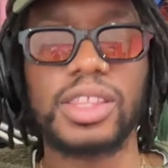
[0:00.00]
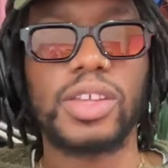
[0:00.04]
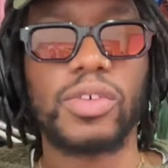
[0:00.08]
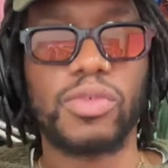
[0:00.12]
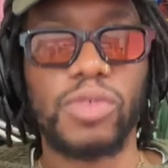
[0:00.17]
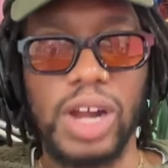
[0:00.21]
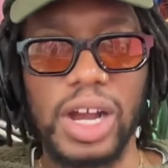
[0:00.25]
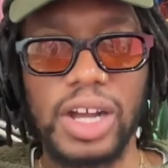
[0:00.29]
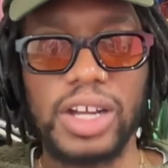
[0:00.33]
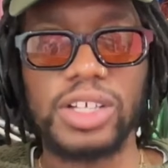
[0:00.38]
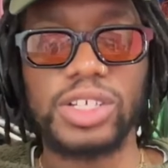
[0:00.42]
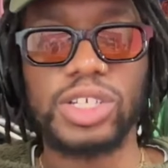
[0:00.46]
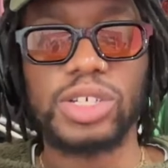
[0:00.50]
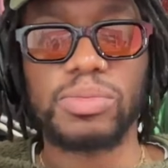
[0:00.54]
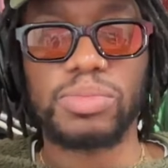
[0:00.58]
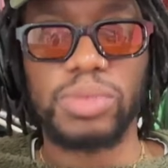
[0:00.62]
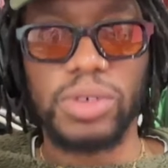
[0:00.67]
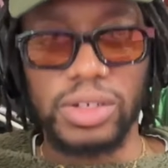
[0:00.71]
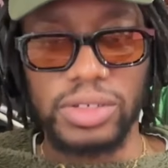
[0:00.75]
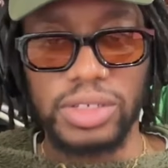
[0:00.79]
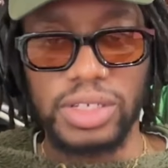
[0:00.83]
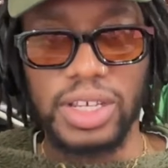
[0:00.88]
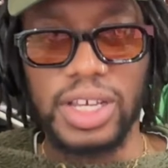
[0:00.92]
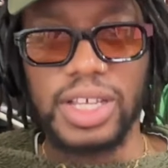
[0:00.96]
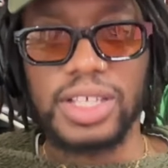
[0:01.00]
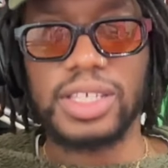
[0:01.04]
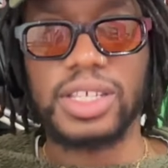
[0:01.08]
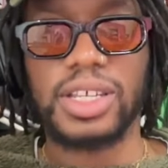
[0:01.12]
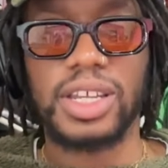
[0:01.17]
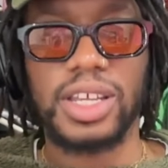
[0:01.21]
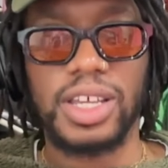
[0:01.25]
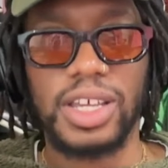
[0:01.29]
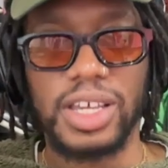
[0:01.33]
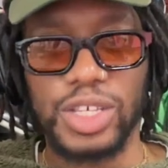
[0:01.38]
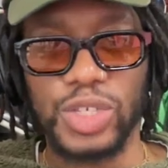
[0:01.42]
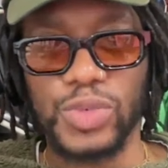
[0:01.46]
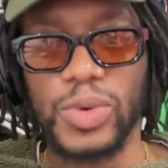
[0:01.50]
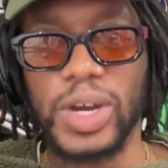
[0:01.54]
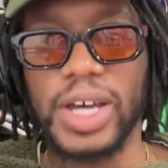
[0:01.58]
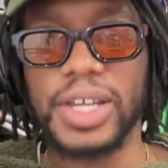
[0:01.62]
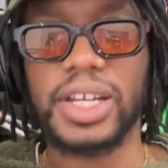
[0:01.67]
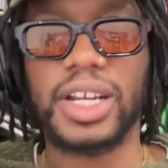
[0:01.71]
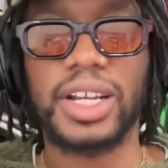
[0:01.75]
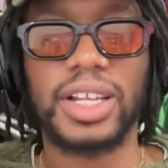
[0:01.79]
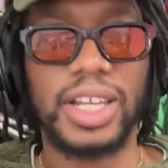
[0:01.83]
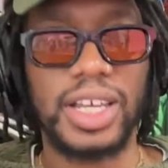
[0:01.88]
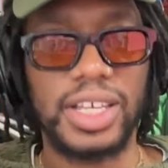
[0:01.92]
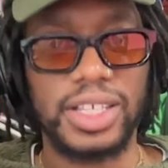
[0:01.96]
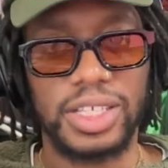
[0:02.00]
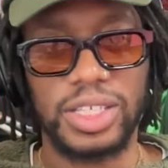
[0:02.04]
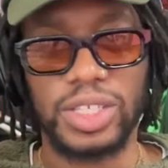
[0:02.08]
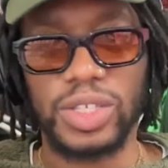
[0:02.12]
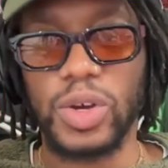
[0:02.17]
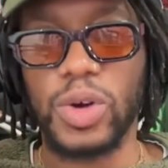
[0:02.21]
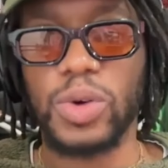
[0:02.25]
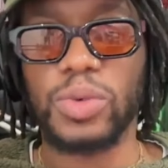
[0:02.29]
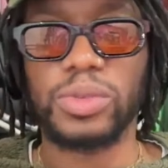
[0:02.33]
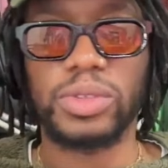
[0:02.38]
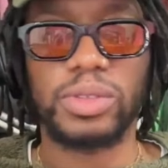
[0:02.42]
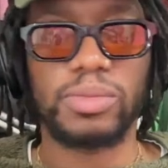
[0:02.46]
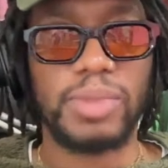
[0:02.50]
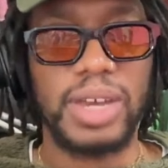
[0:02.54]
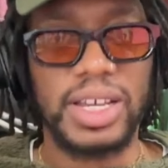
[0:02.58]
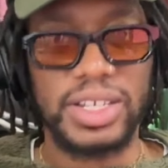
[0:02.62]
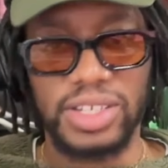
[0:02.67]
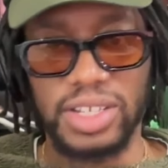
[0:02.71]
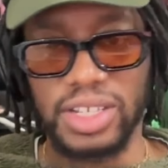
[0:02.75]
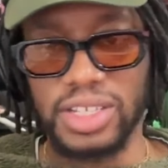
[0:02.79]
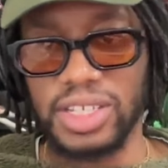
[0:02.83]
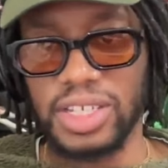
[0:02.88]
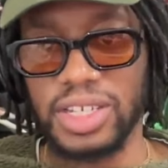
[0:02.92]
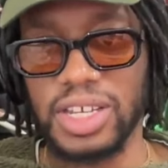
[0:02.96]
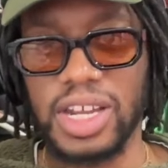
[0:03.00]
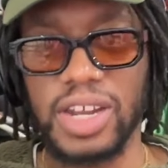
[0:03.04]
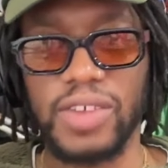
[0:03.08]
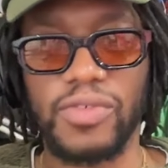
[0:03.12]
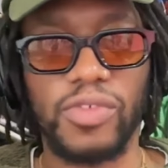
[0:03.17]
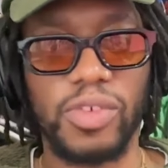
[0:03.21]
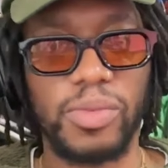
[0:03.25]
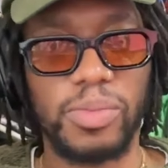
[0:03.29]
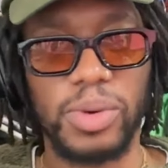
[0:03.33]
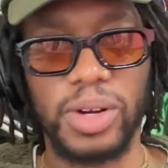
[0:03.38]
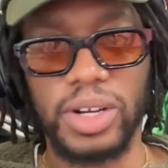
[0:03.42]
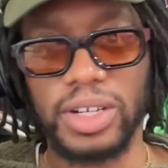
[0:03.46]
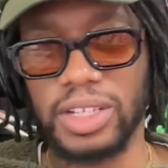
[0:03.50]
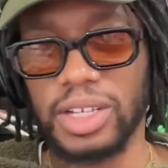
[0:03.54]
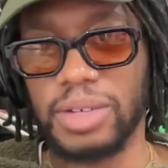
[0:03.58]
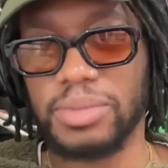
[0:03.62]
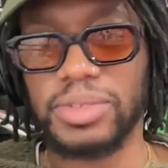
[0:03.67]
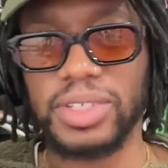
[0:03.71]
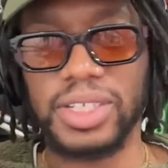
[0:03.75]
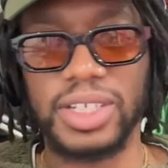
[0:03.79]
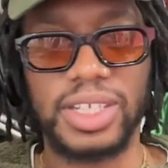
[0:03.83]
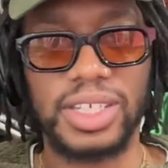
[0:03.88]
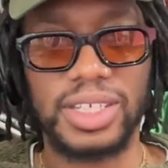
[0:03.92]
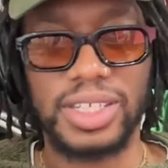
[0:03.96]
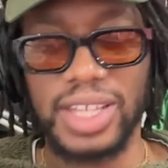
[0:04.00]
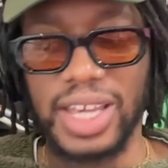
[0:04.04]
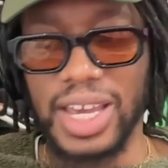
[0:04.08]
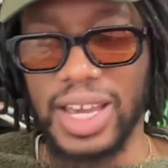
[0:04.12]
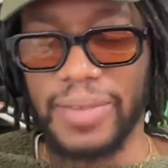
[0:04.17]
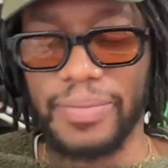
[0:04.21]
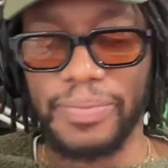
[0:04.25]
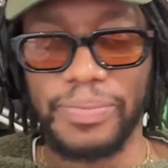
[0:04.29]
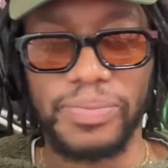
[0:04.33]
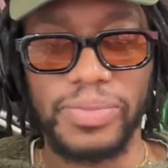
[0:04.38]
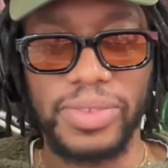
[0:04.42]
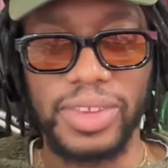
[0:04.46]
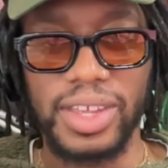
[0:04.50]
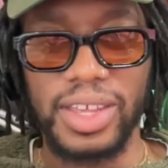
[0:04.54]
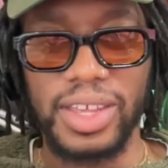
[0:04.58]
The Rock of Gibraltar incident is why the Glazers own Manchester United Football Club to this day.